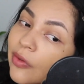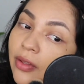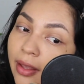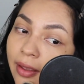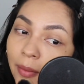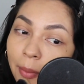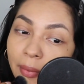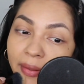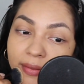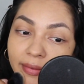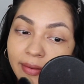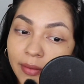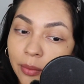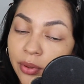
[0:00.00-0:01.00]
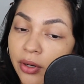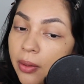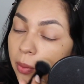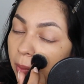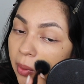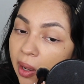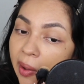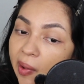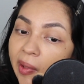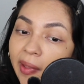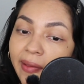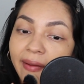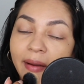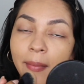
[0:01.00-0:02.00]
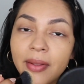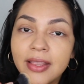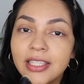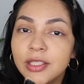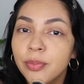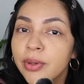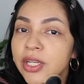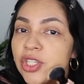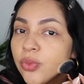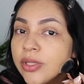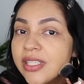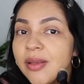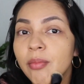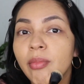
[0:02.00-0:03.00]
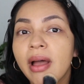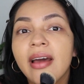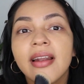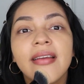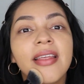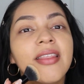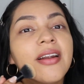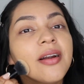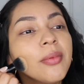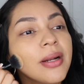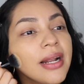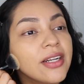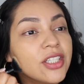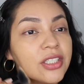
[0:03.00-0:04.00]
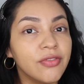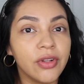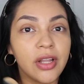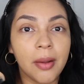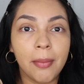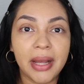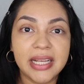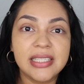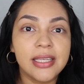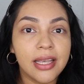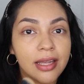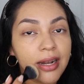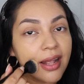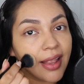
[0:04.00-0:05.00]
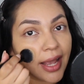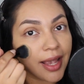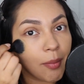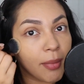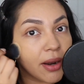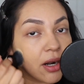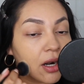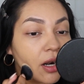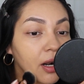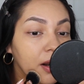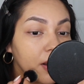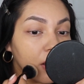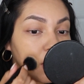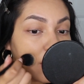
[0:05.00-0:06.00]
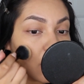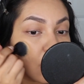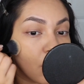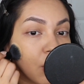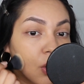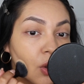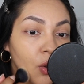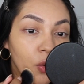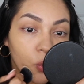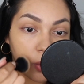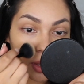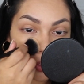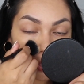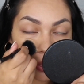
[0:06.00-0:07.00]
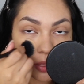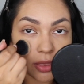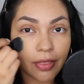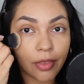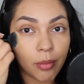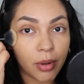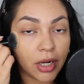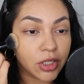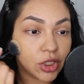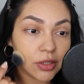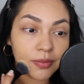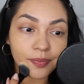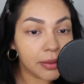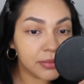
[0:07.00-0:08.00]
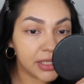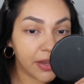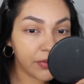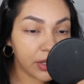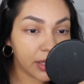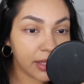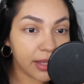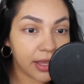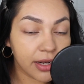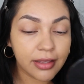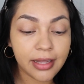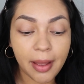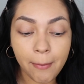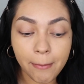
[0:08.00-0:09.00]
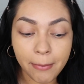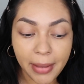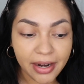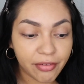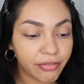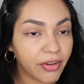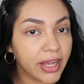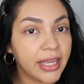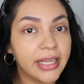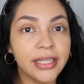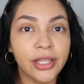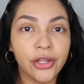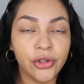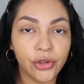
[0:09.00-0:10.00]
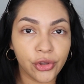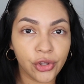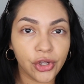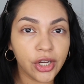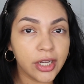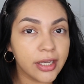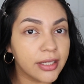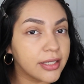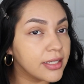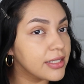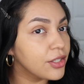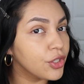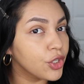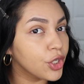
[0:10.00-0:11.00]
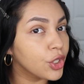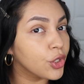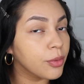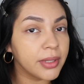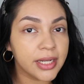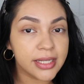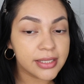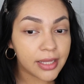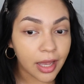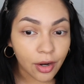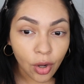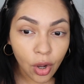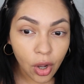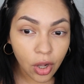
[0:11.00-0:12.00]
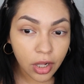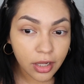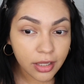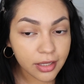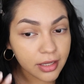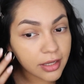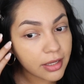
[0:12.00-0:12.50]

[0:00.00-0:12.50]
I think it blends in pretty well. I mean, the sponge wasn't bad either, but I just feel on my skin I like it better with the brush. I'm definitely getting that mattifying look. It doesn't look luminous at all.